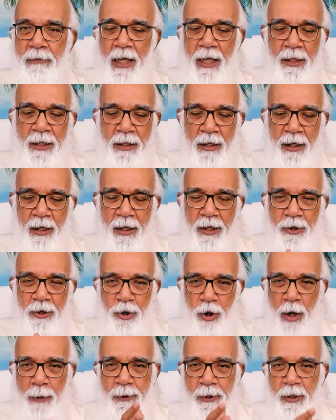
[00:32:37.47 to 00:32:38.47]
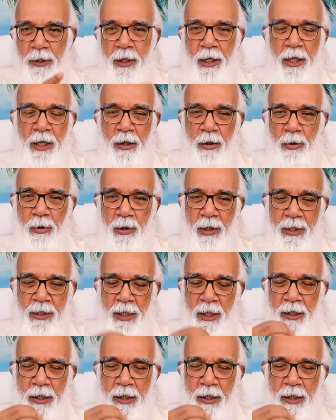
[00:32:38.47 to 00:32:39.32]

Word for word: It drops the ignorance,